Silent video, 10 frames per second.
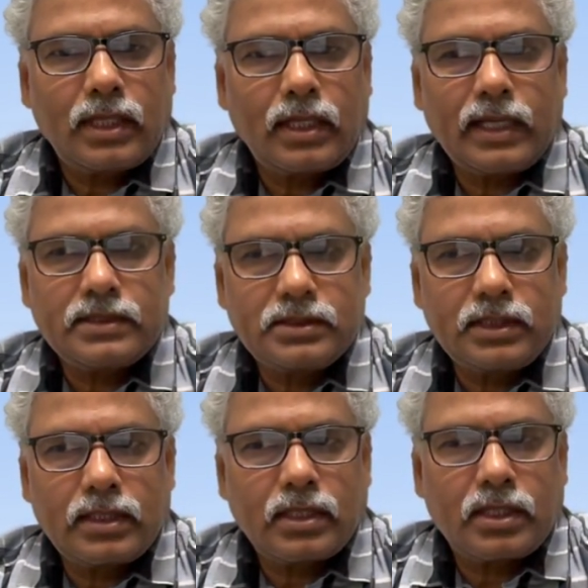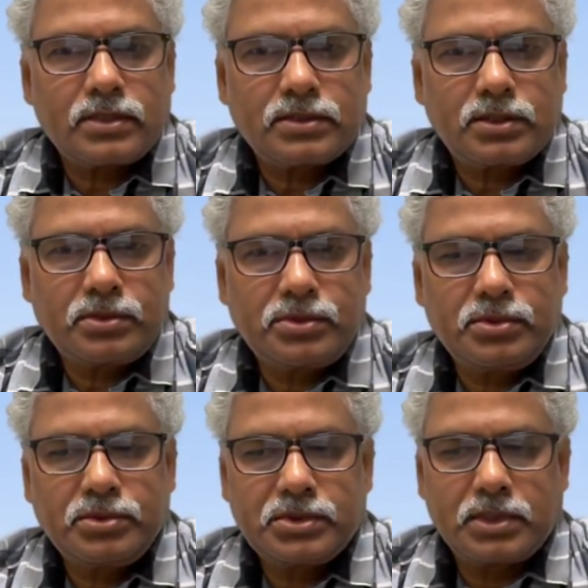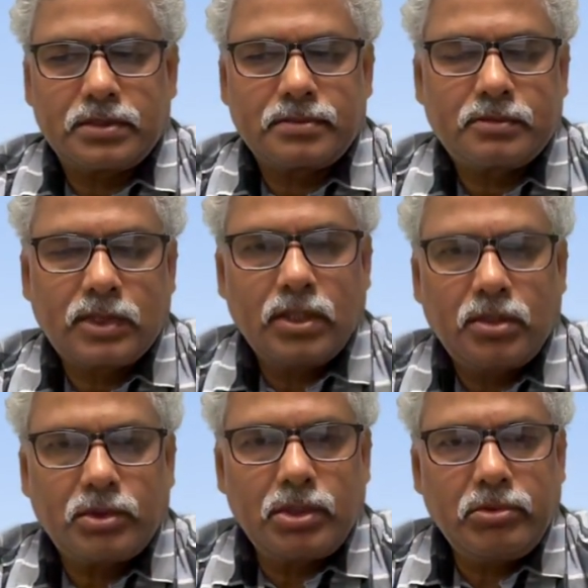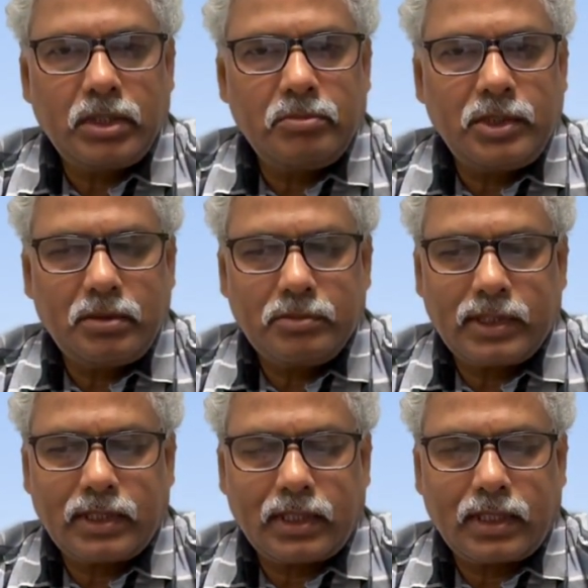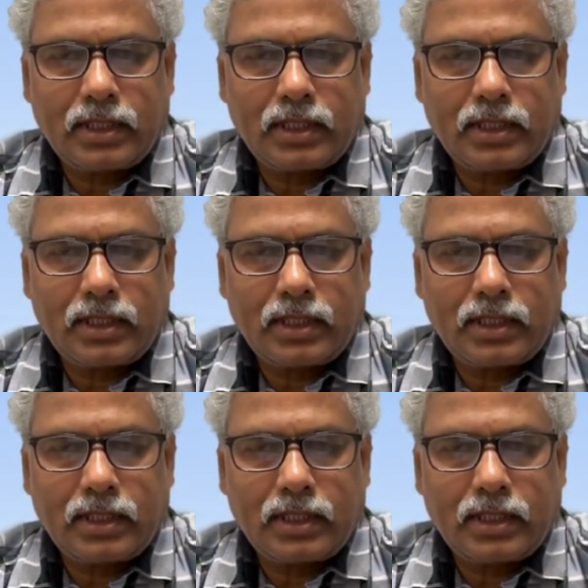as a constitution. What do I mean by that?